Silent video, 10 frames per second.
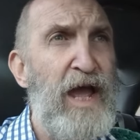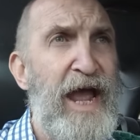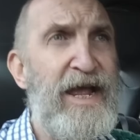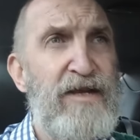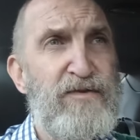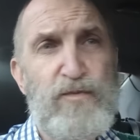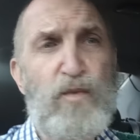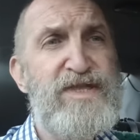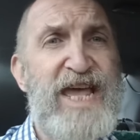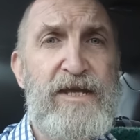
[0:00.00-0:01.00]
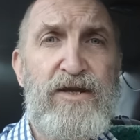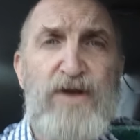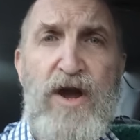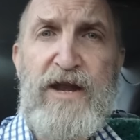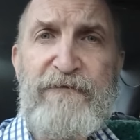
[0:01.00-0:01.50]
And with that
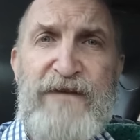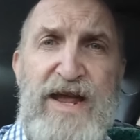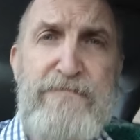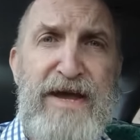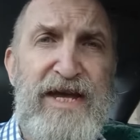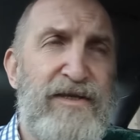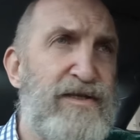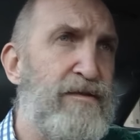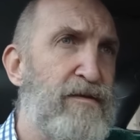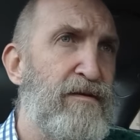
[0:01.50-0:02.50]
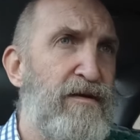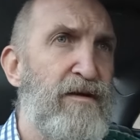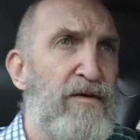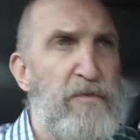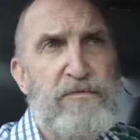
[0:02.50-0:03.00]
united fan base,
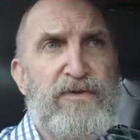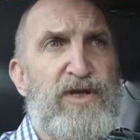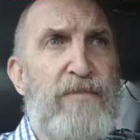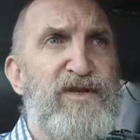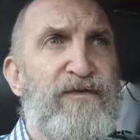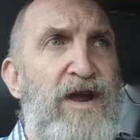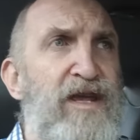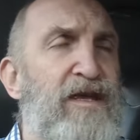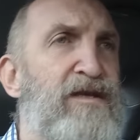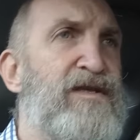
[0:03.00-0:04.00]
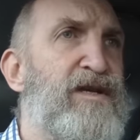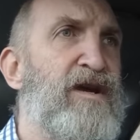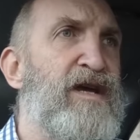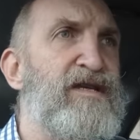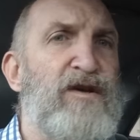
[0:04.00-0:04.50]
Thomas Frank is
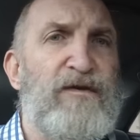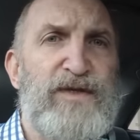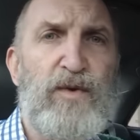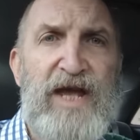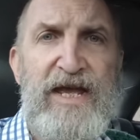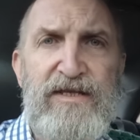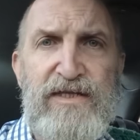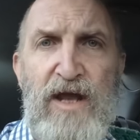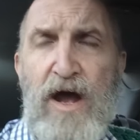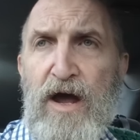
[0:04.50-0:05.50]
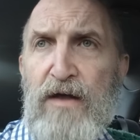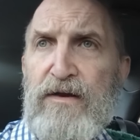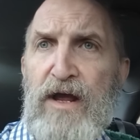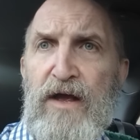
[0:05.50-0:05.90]
off to a head start.